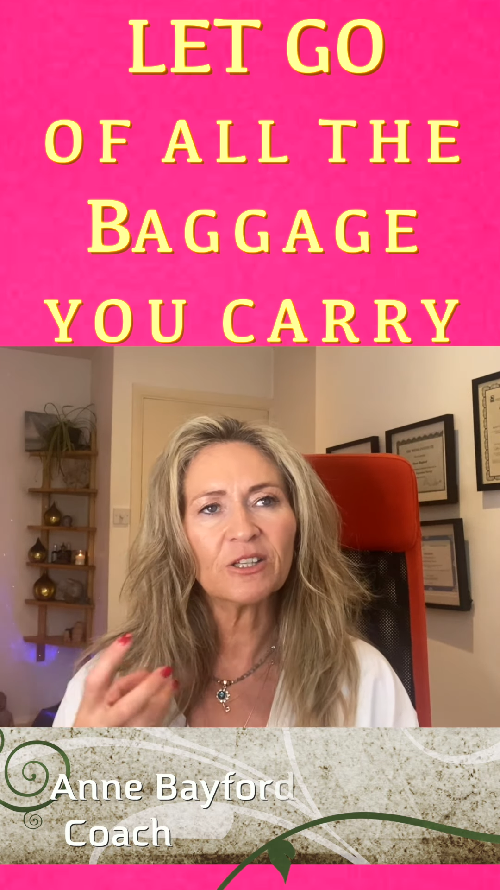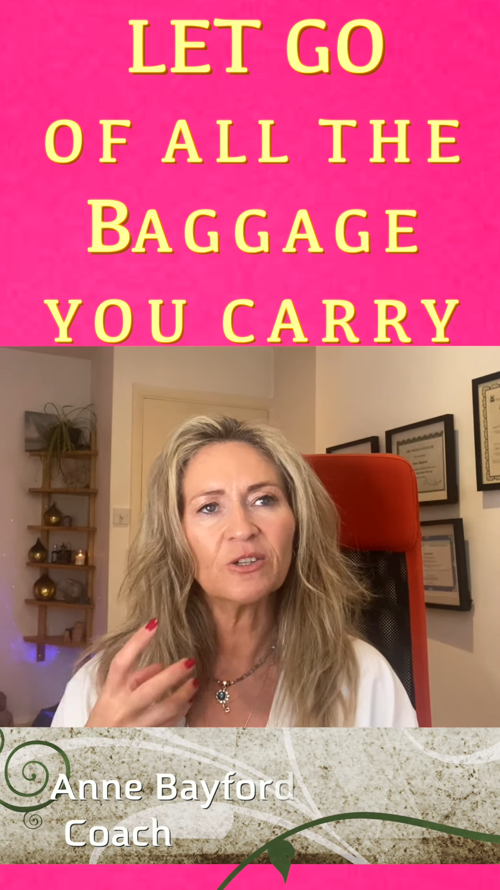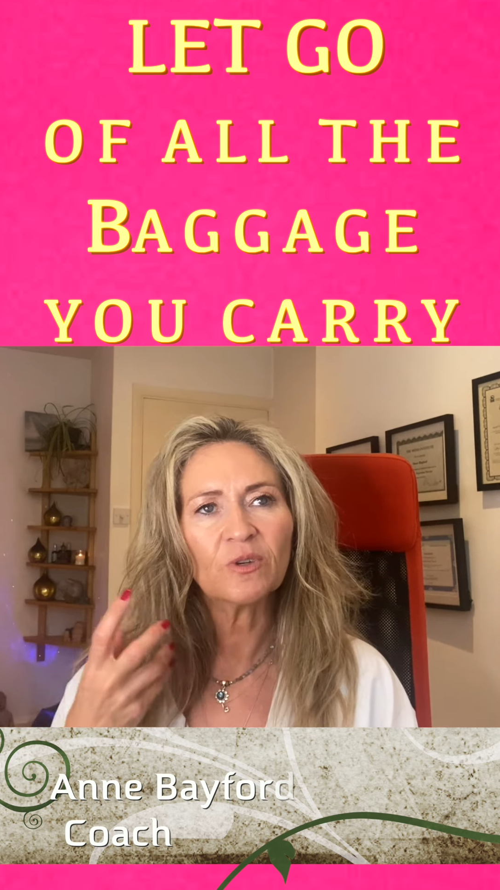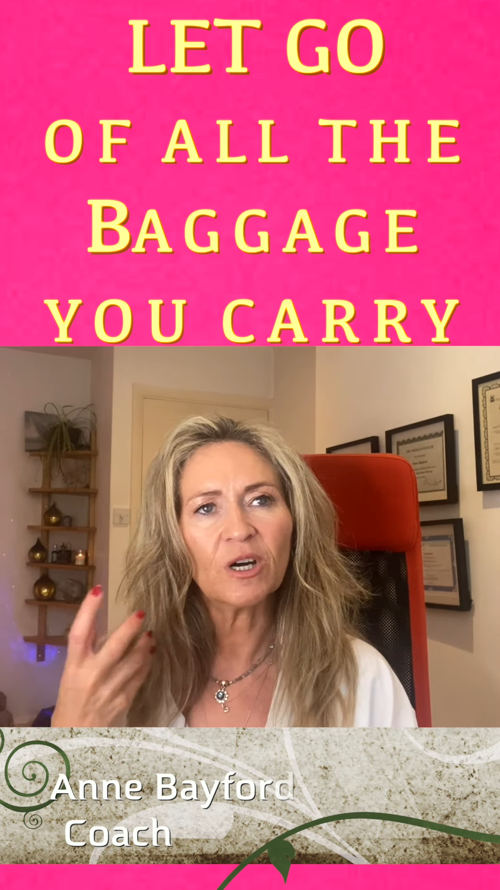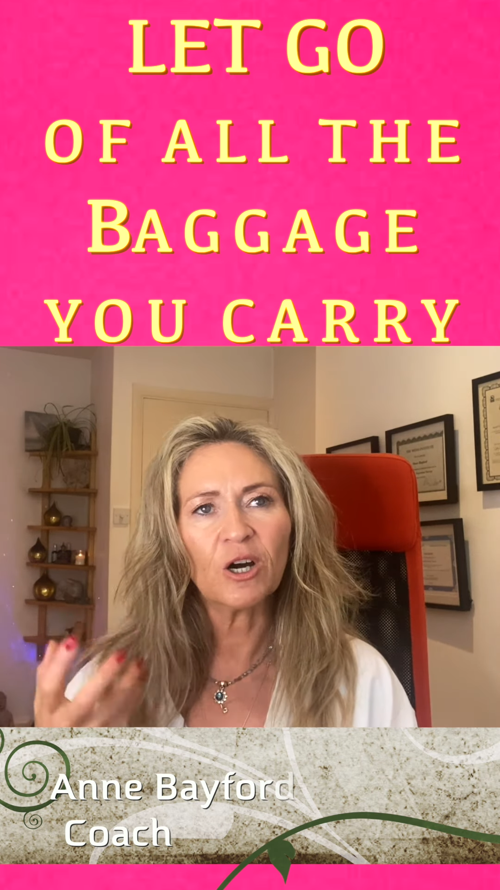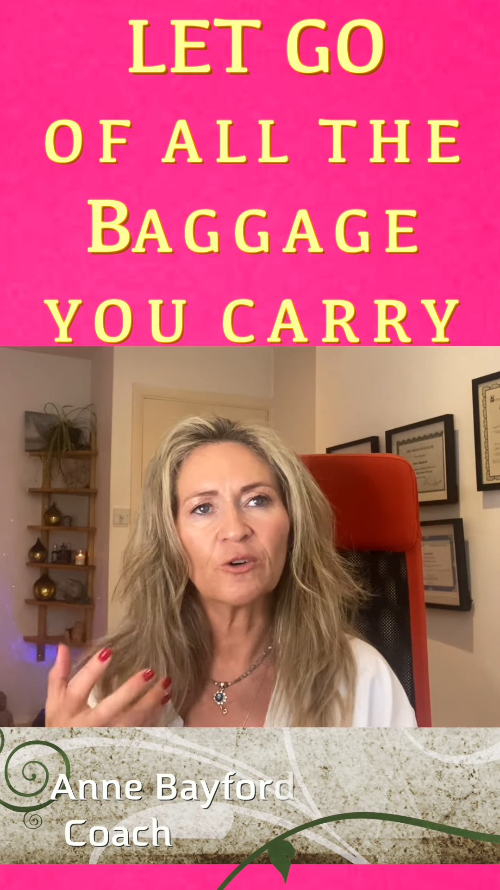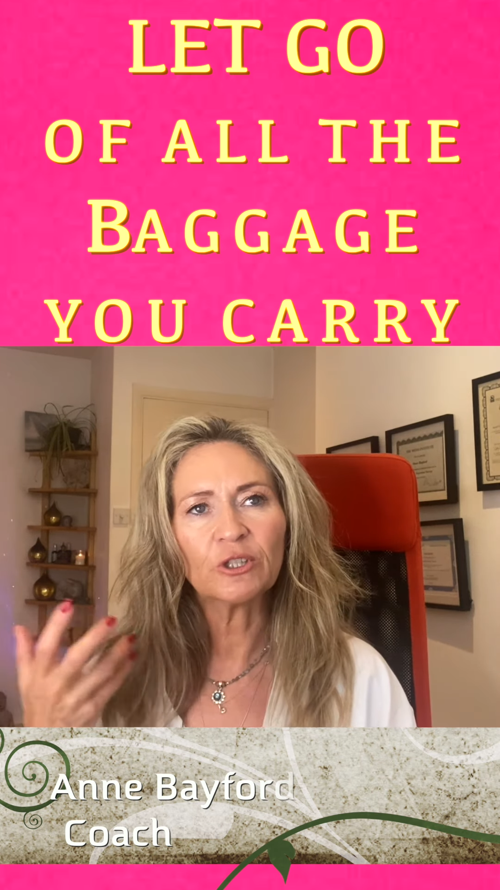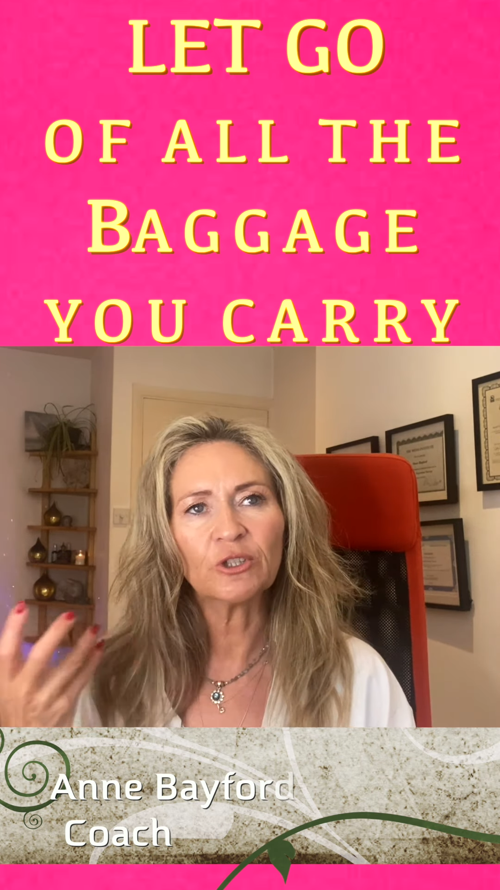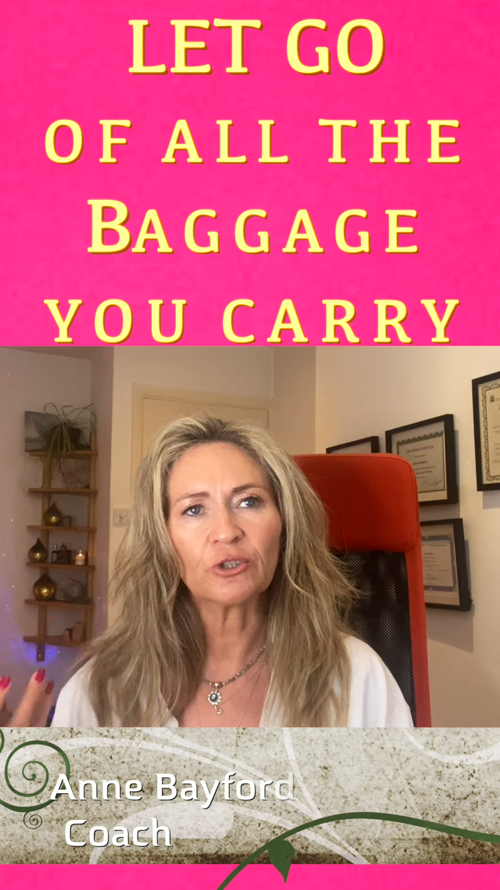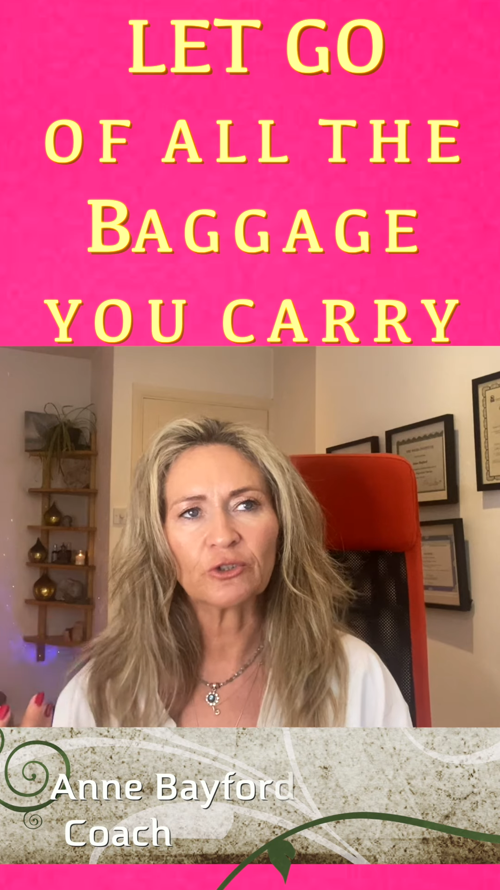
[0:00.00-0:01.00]
you are
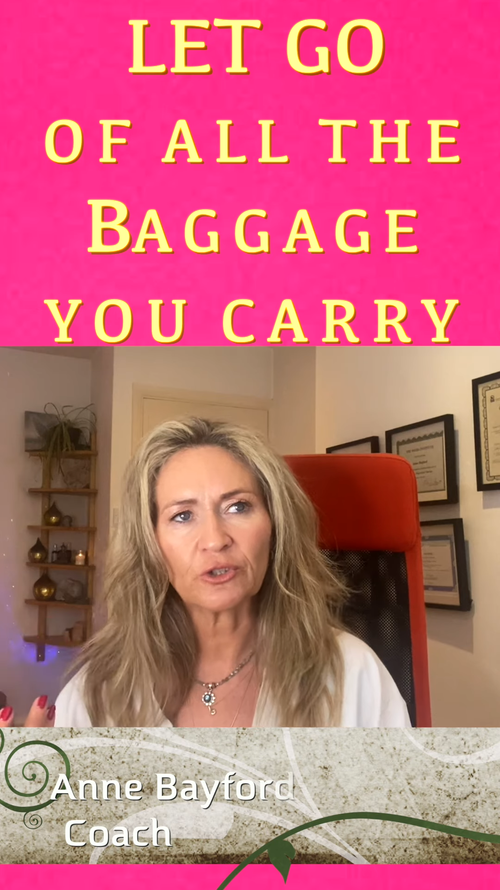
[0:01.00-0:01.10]
holding on